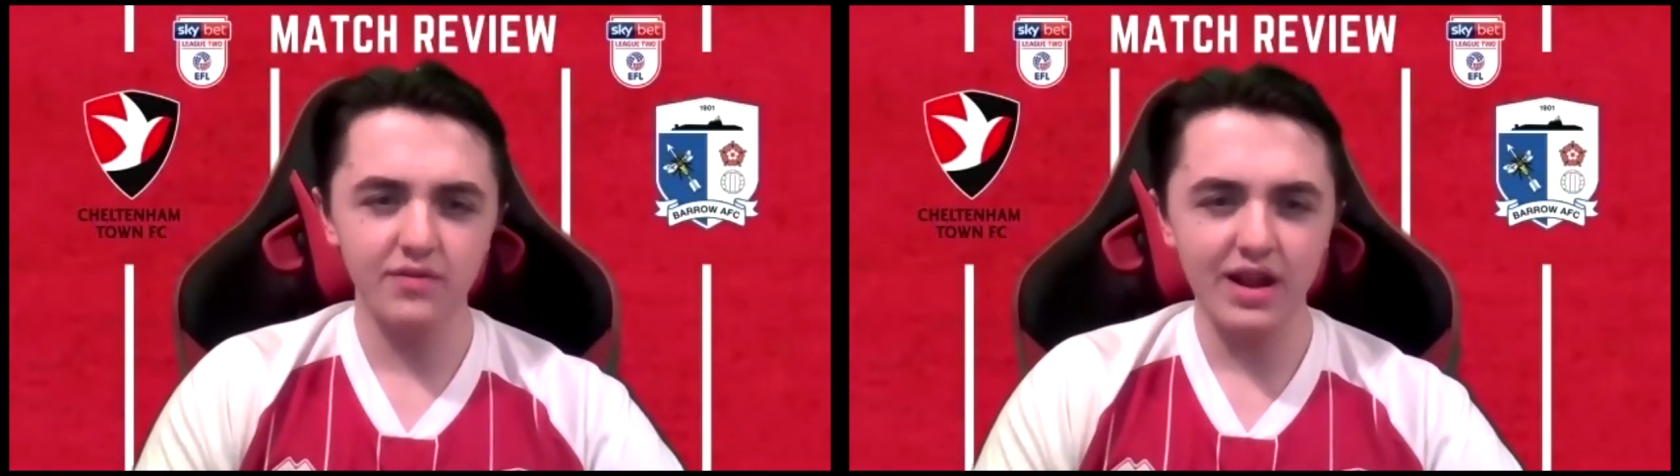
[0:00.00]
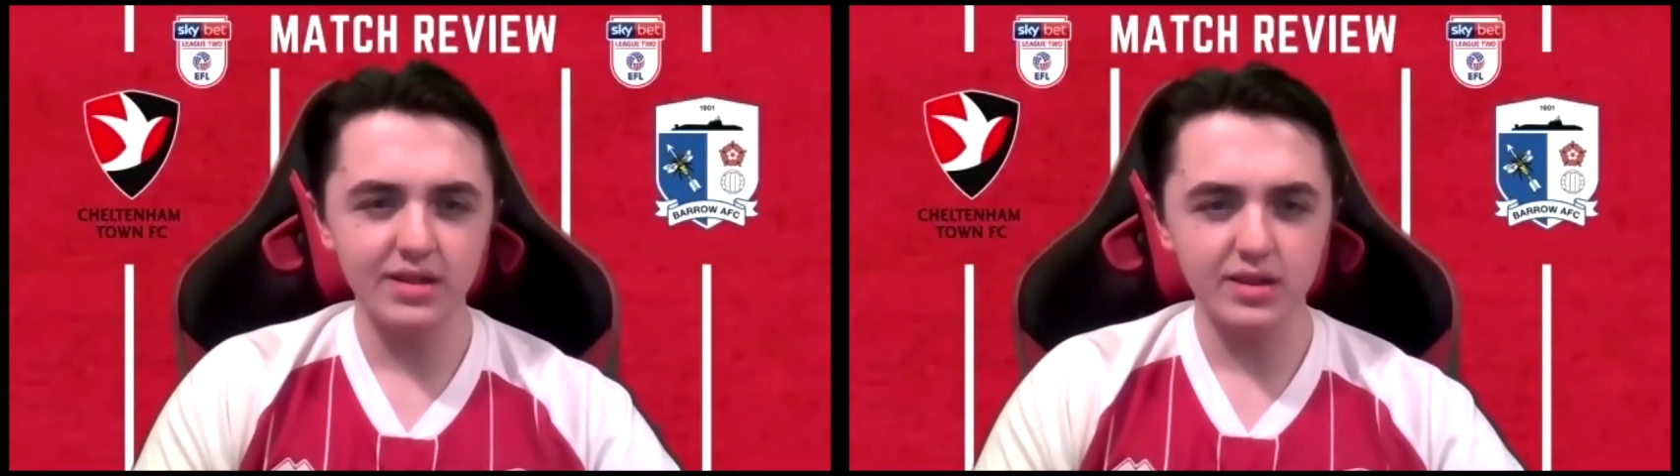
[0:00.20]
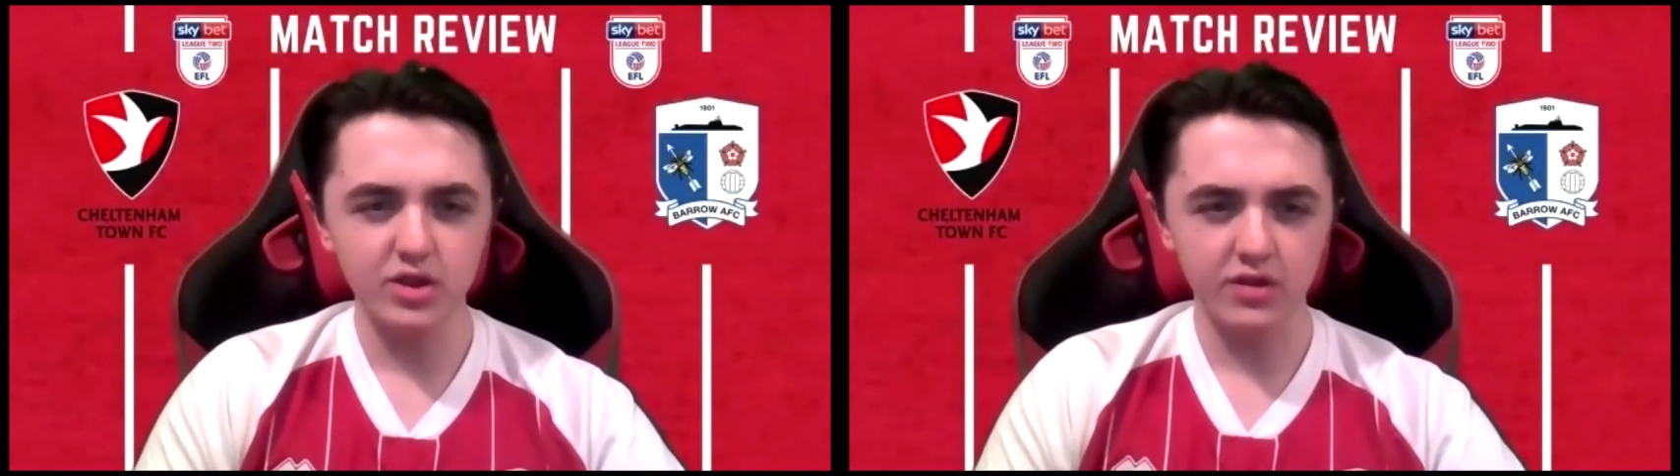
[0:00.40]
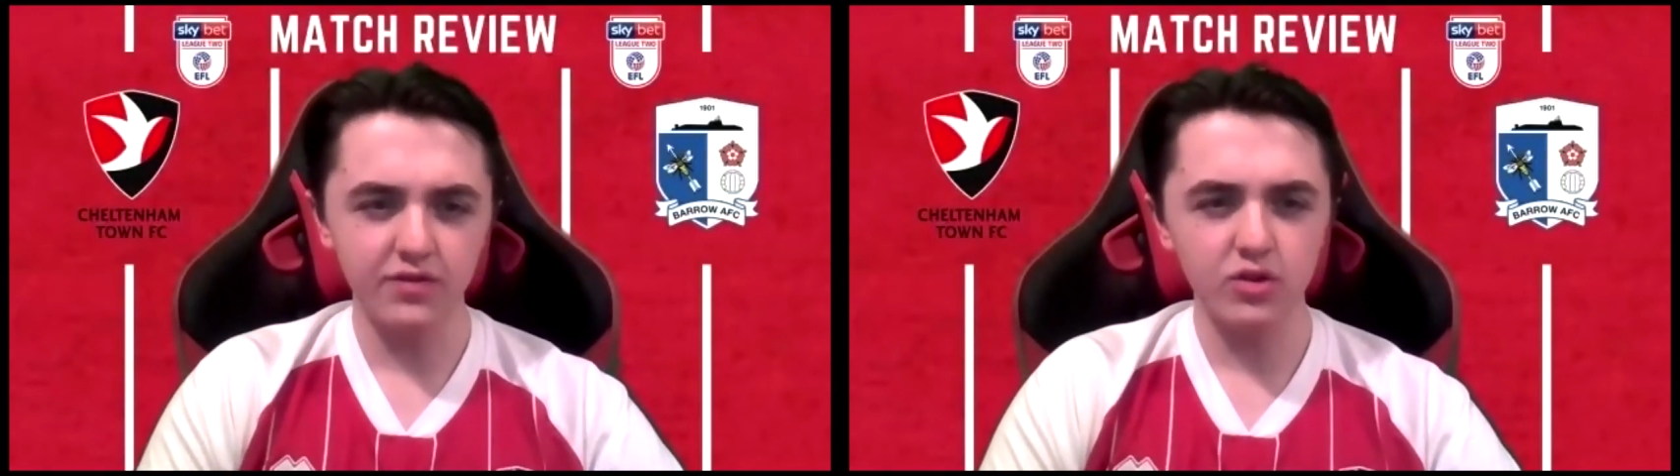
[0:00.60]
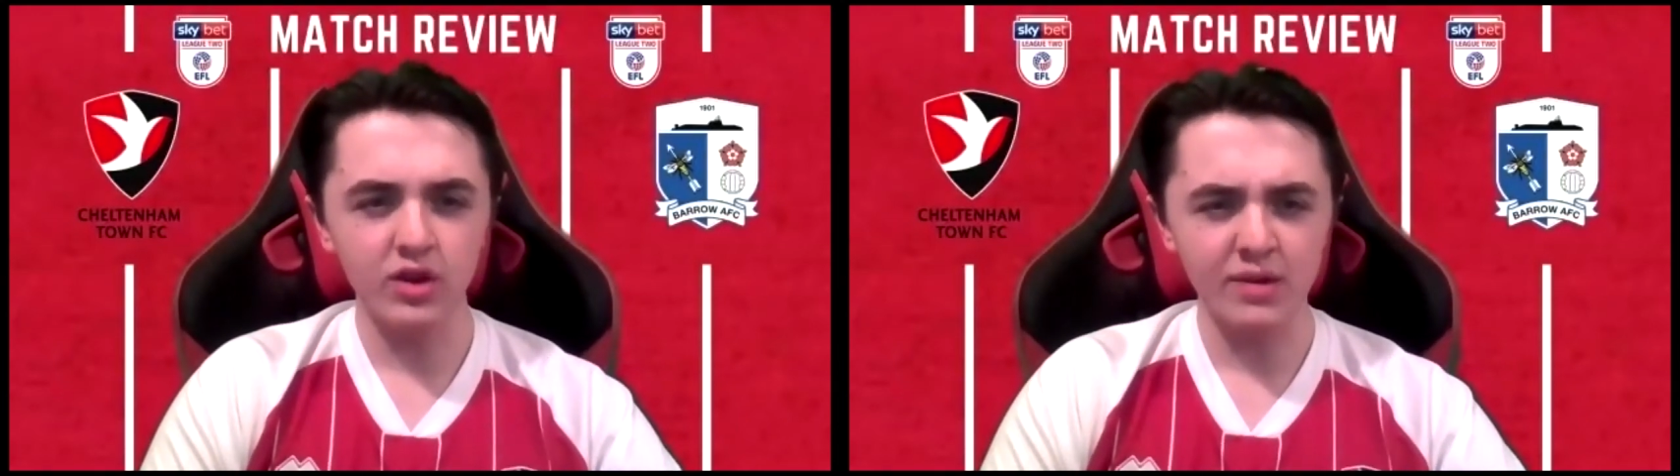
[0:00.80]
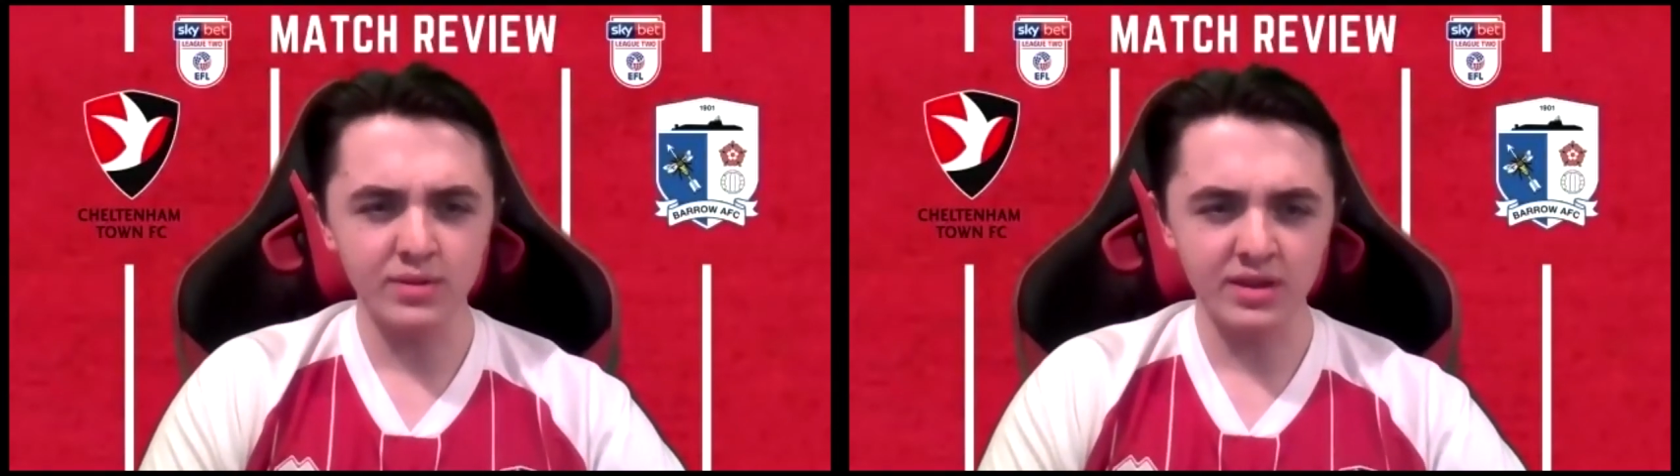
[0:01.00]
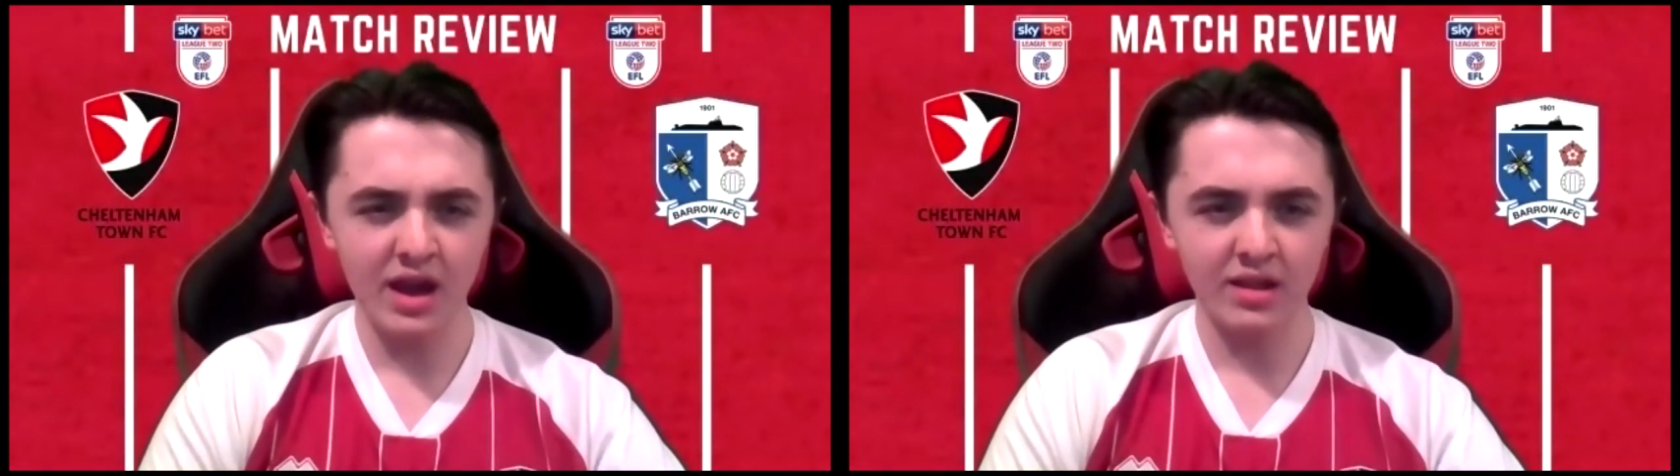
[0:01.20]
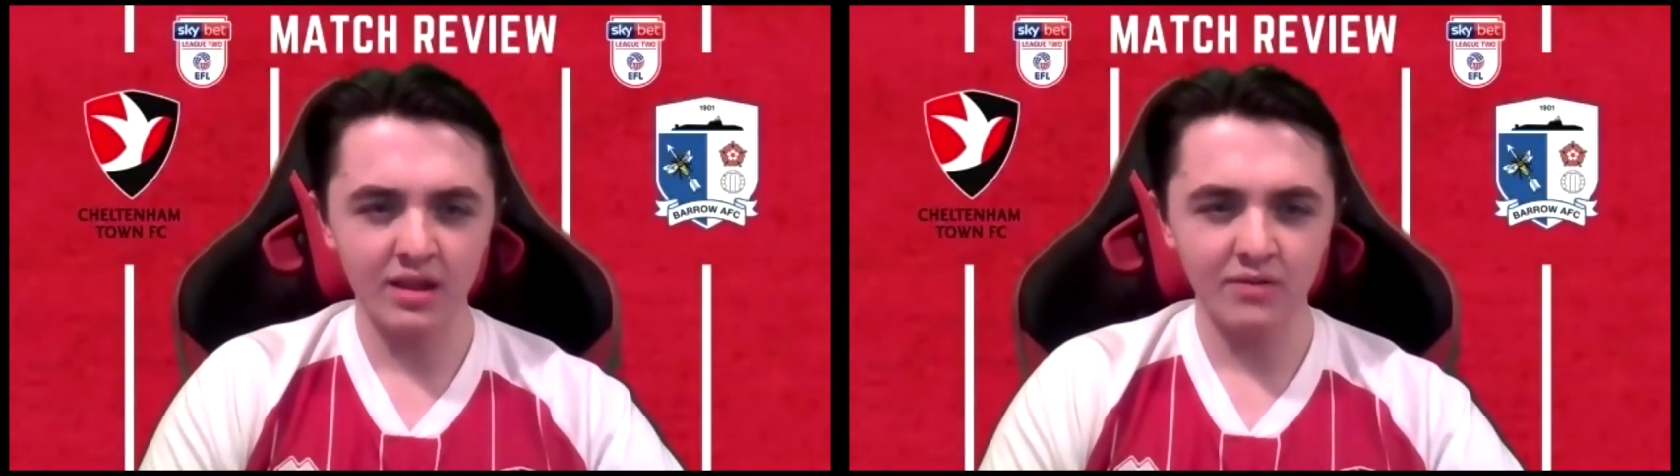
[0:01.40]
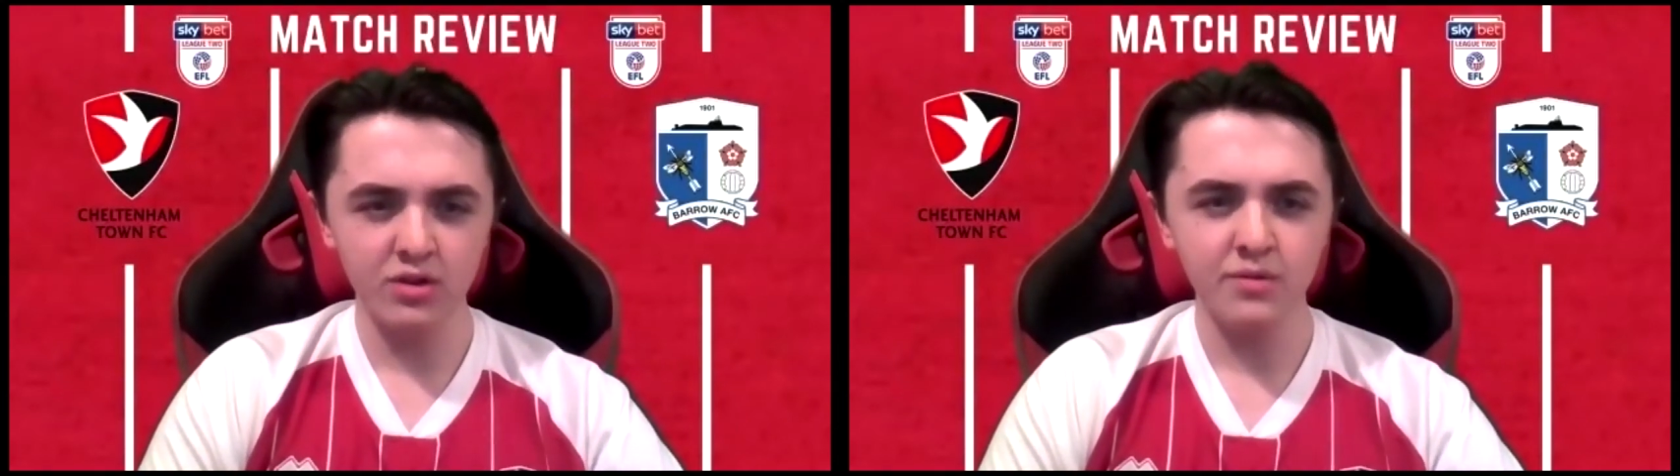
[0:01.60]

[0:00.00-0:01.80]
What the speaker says: advantage and a few games in hand, have you?